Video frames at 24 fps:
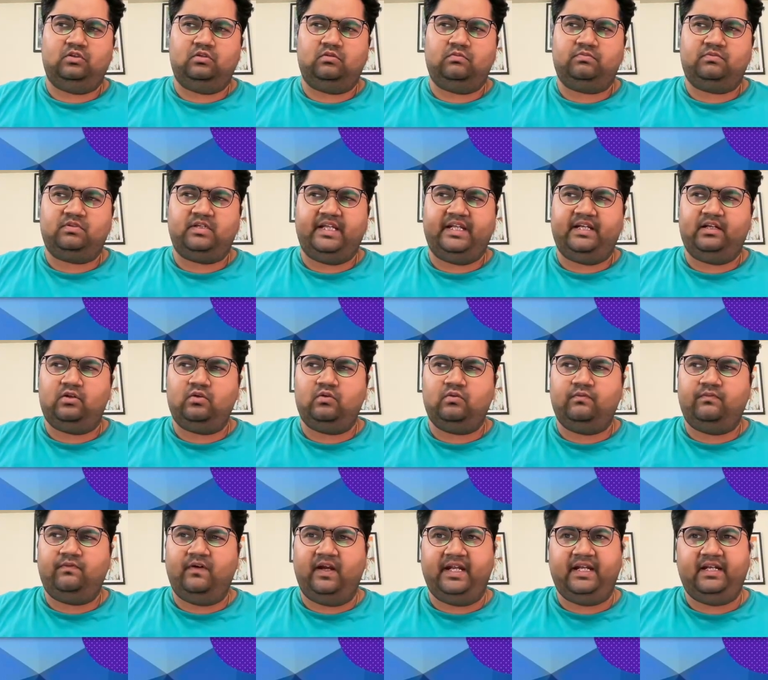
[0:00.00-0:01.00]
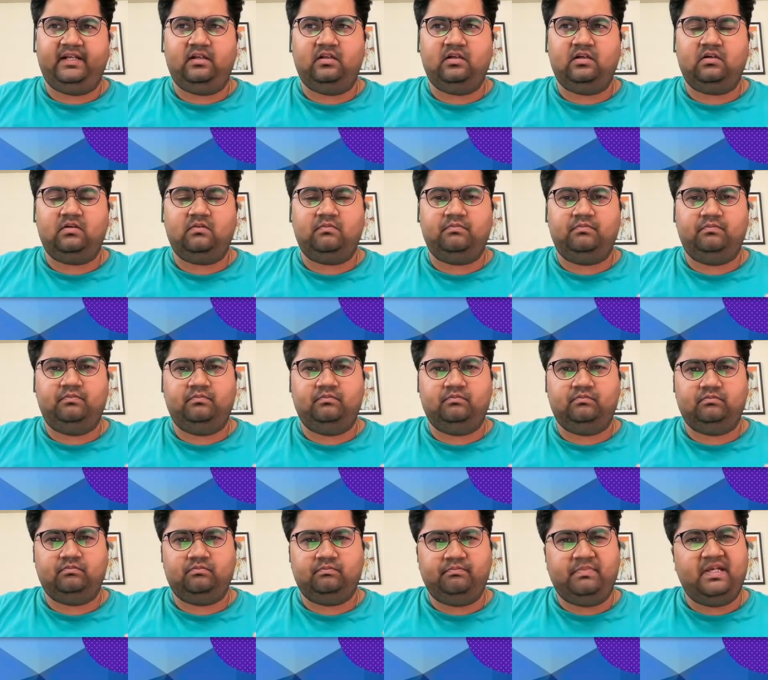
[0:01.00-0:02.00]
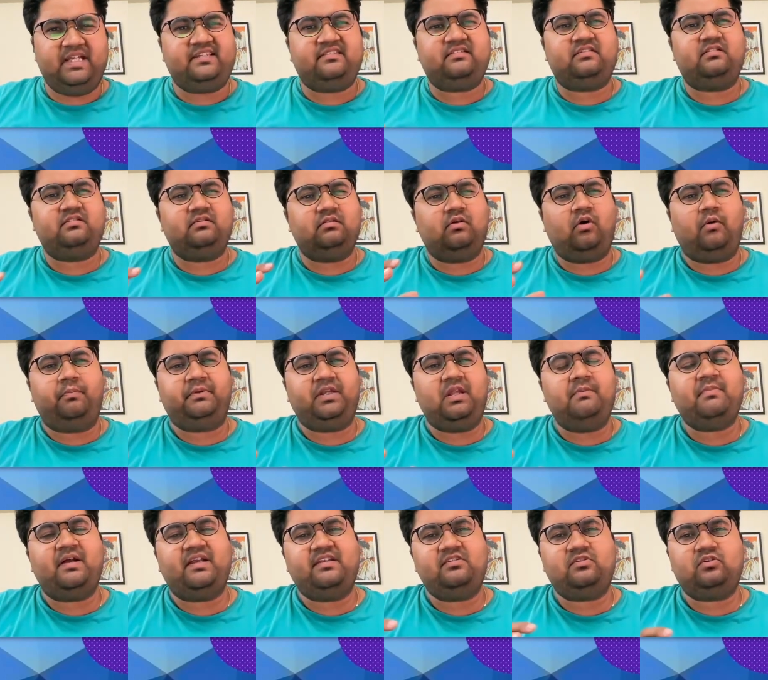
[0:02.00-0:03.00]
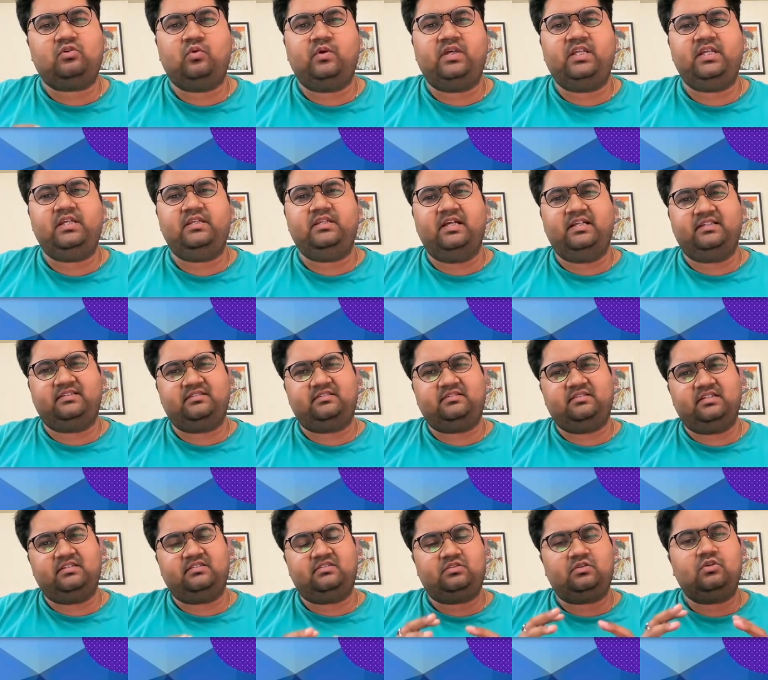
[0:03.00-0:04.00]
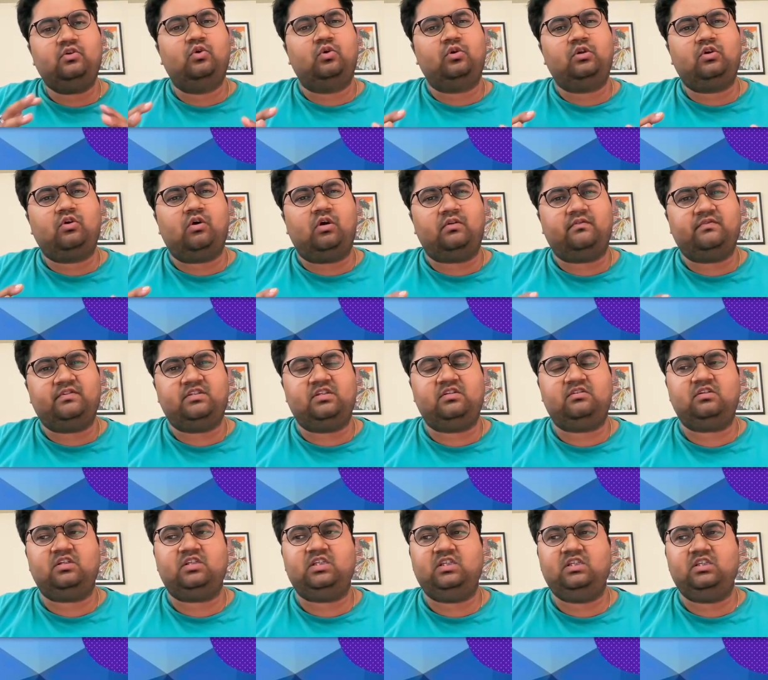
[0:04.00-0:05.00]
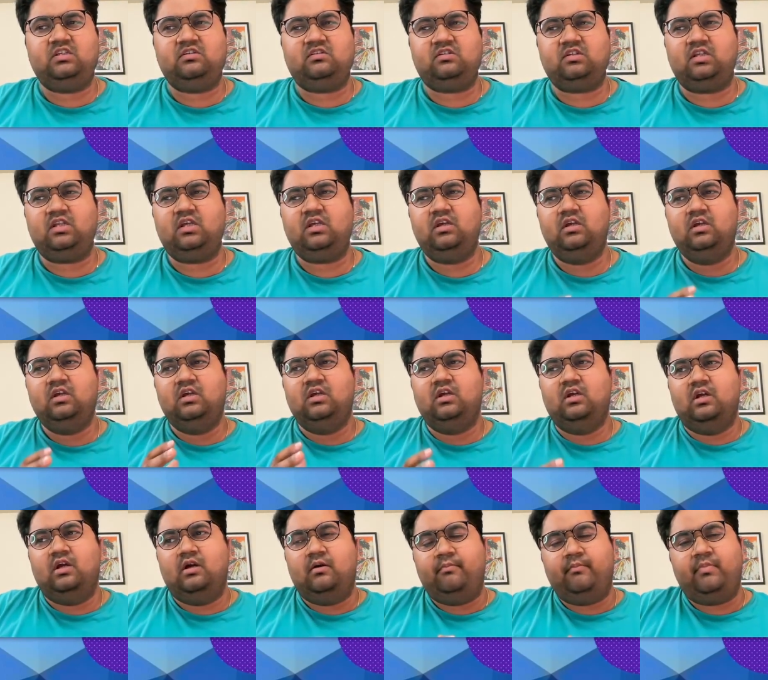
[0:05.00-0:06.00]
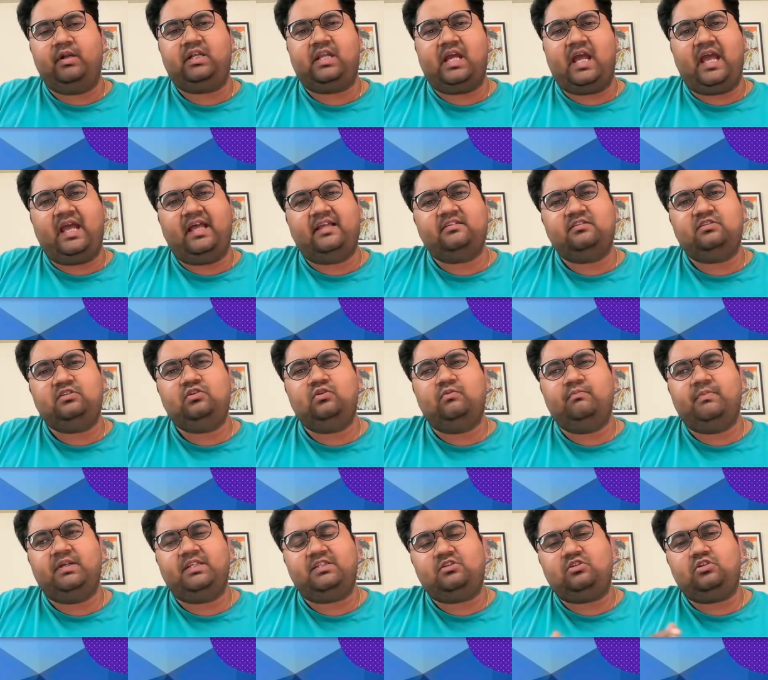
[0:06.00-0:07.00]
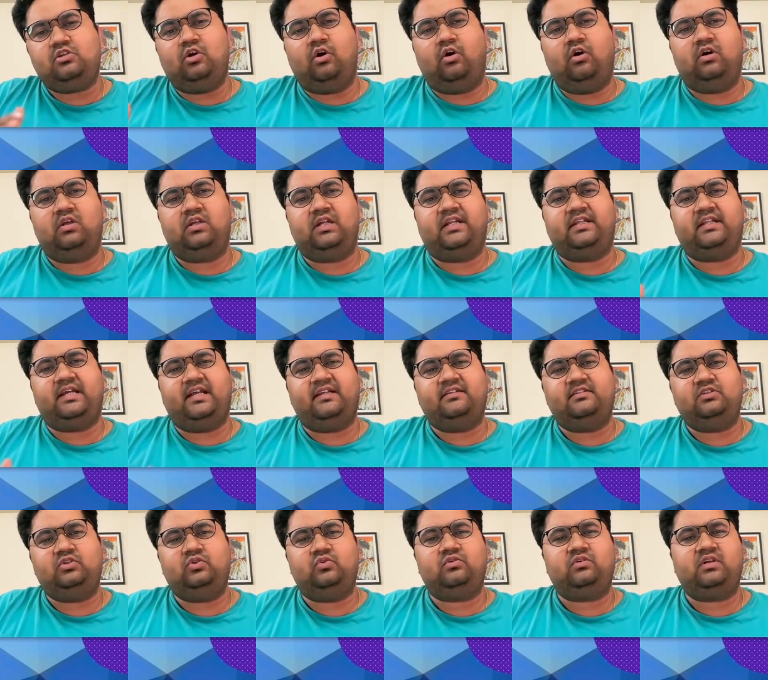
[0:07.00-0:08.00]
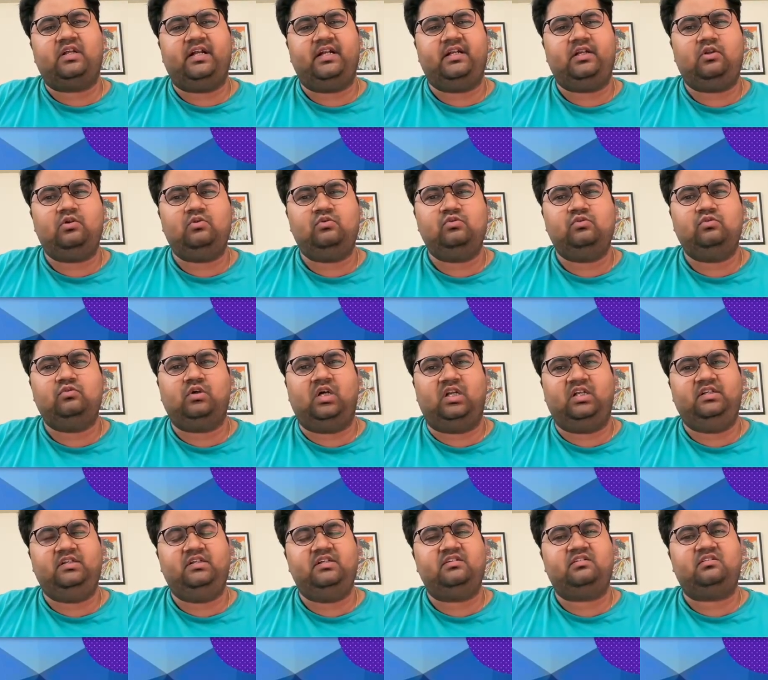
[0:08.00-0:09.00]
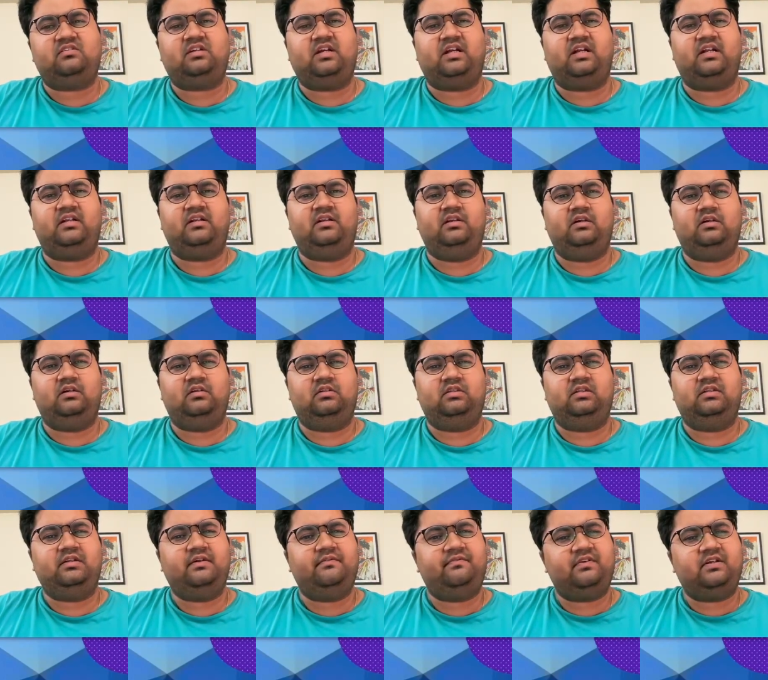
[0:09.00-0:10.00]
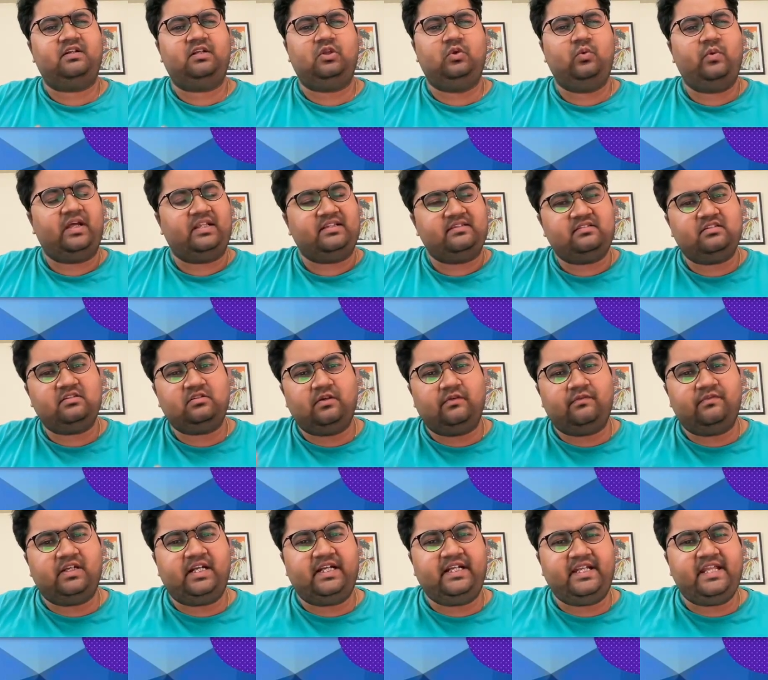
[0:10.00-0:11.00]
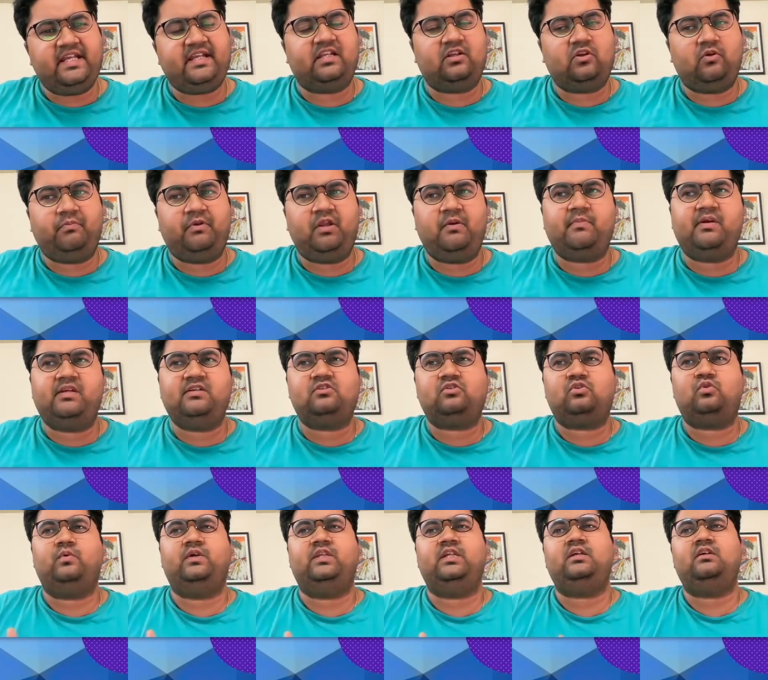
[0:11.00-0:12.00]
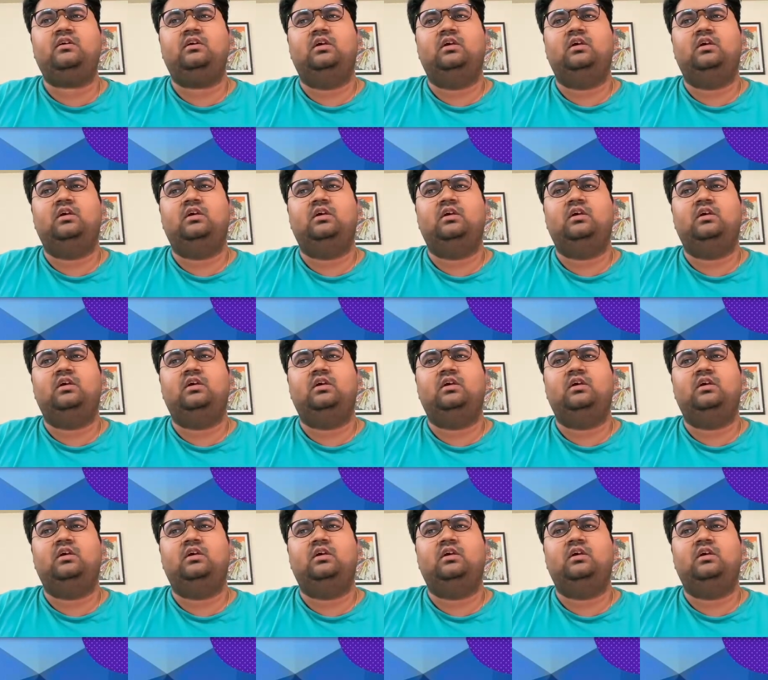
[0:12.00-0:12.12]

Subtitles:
trying to find a best optimized query, that's good conversation initially. But as you mature and as you try to understand the different nuances of writing an optimized query,